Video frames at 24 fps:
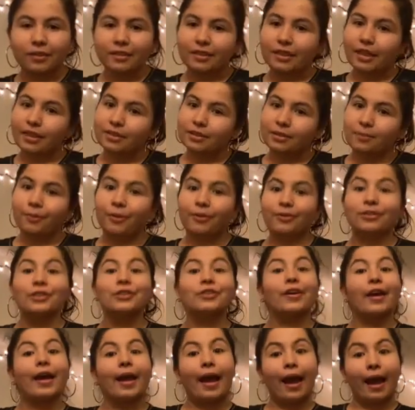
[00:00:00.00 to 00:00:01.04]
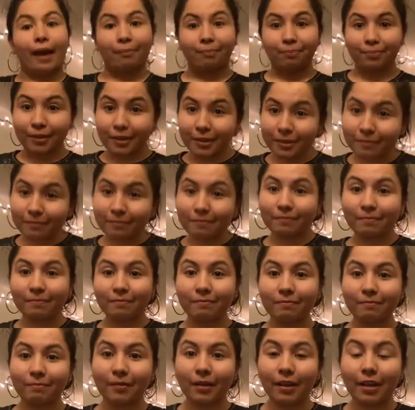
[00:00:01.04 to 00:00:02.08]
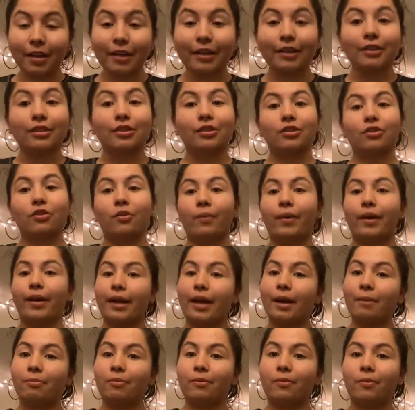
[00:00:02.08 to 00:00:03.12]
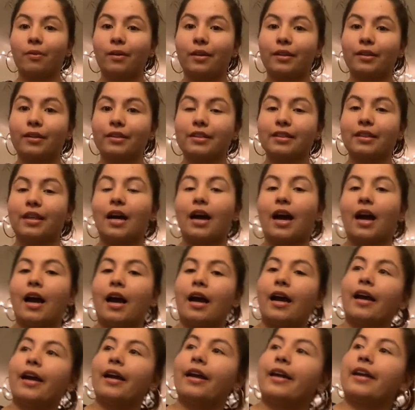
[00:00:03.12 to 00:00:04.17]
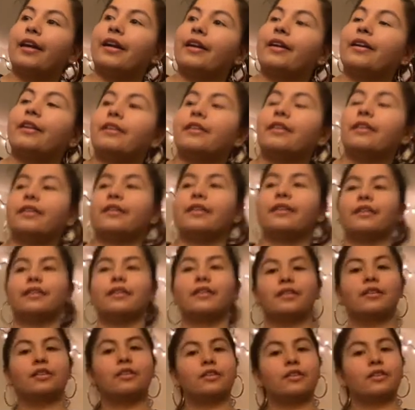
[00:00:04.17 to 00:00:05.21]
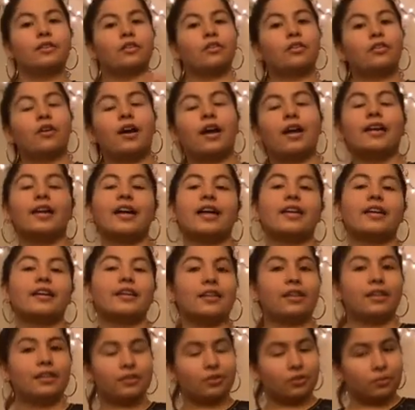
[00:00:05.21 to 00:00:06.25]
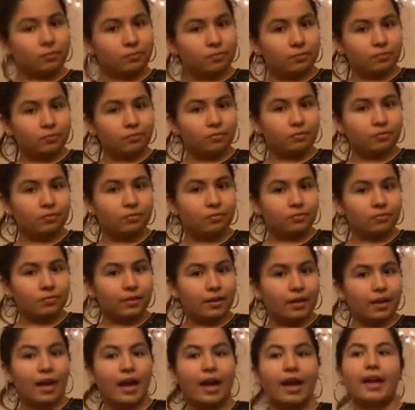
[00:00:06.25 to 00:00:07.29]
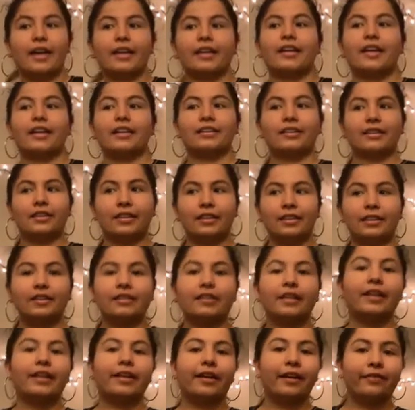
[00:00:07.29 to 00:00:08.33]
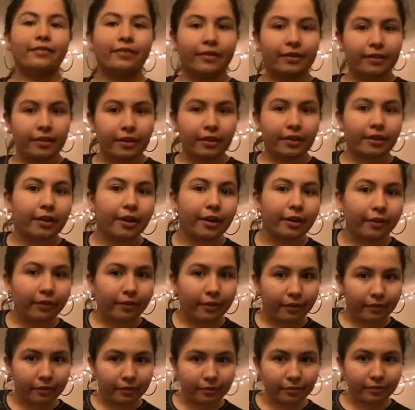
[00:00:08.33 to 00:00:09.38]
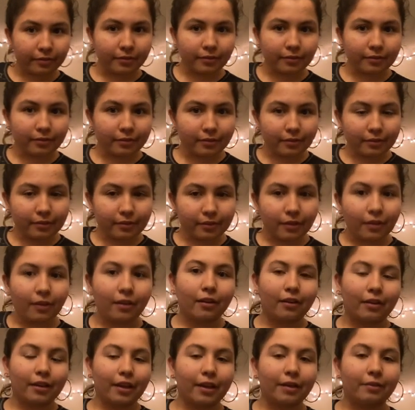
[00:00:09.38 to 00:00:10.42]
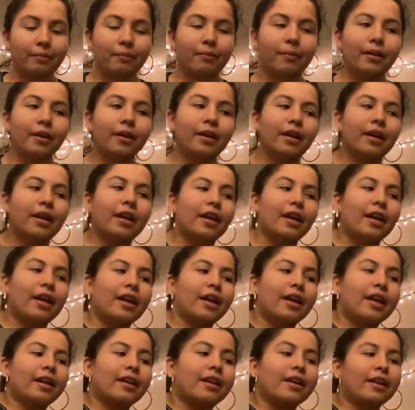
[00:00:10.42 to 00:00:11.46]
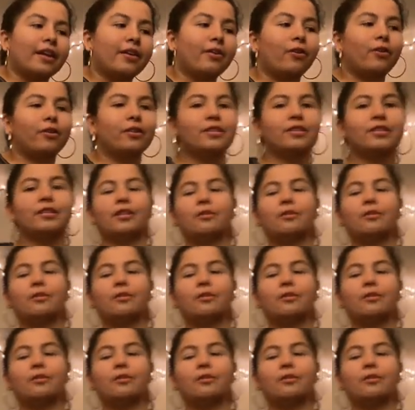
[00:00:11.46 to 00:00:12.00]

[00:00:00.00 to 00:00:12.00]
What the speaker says: not supposed to happen. So what happened was I gotta hustle. I got things that I have to take care of. Okay? And then all of a sudden,